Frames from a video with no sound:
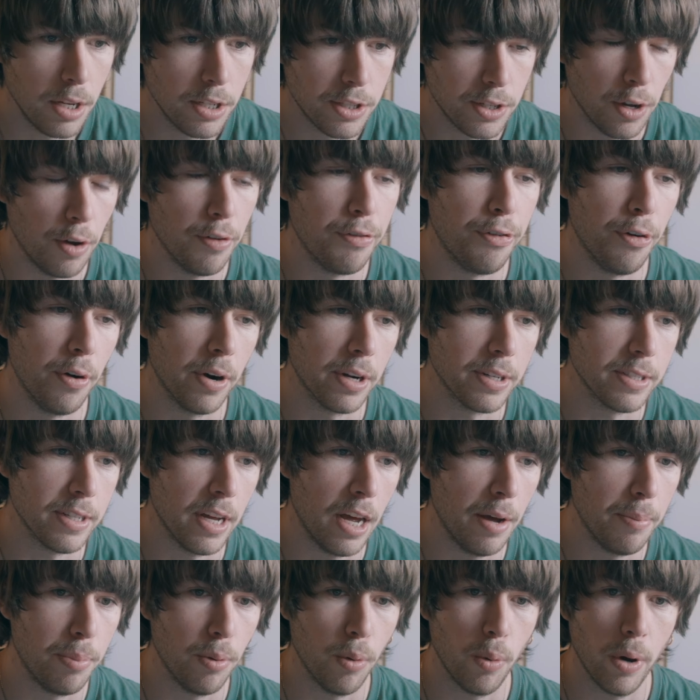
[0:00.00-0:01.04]
So for
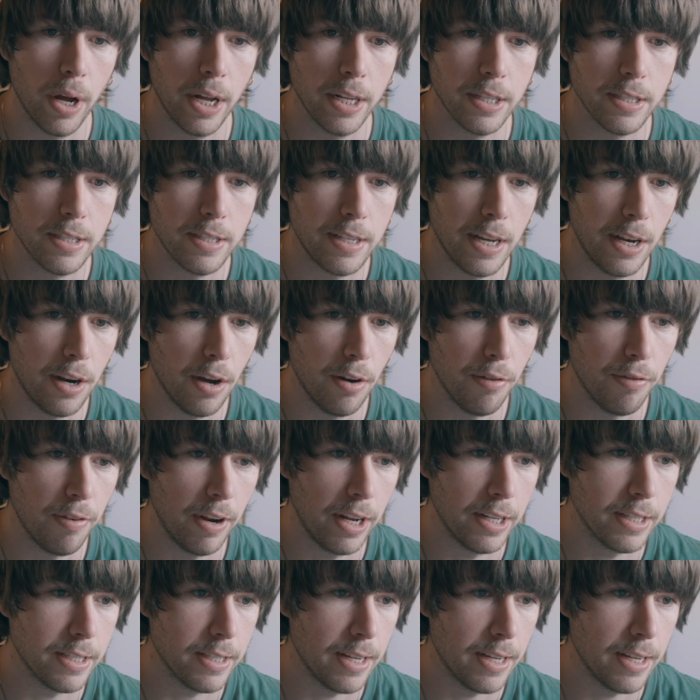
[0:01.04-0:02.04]
example, instead of, let's